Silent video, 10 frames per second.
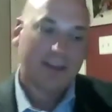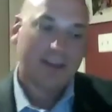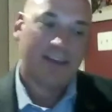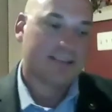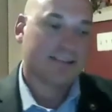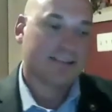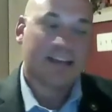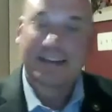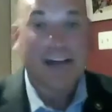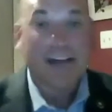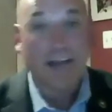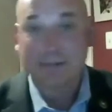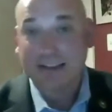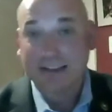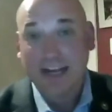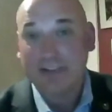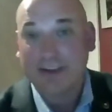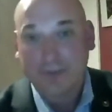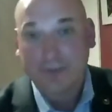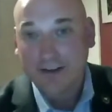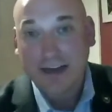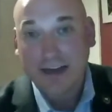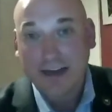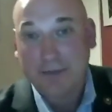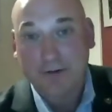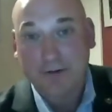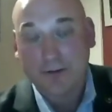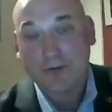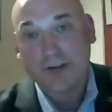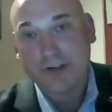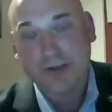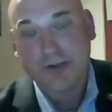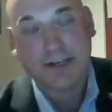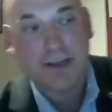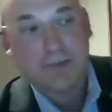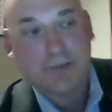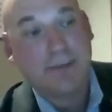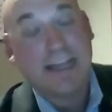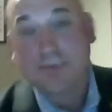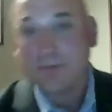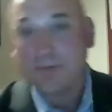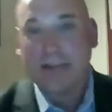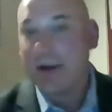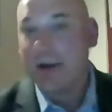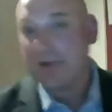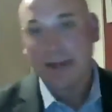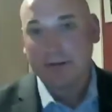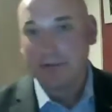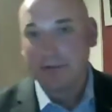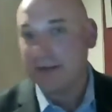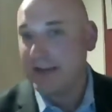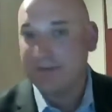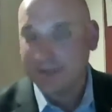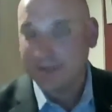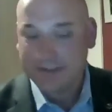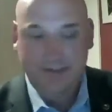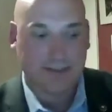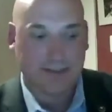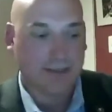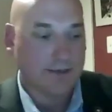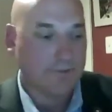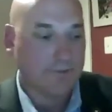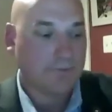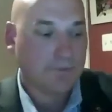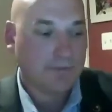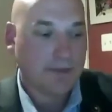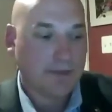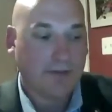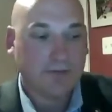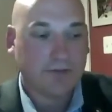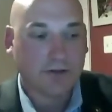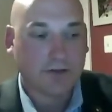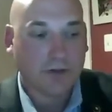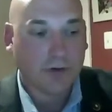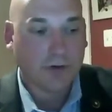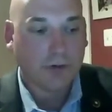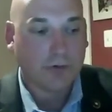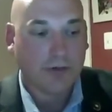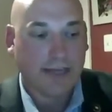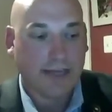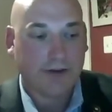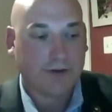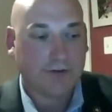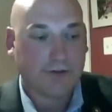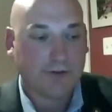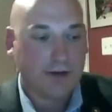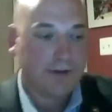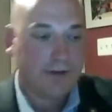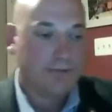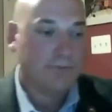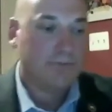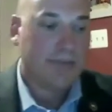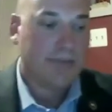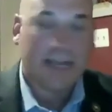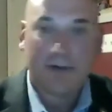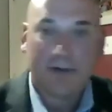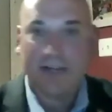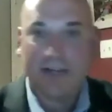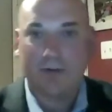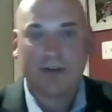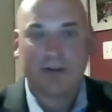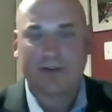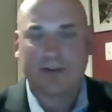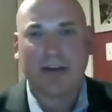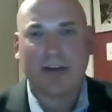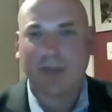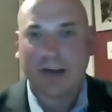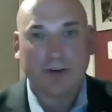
It's a lot of time. It's a lot of effort. A lot of people aren't willing to do it, but that would be my advice. Definitely start local at your county, whether I don't know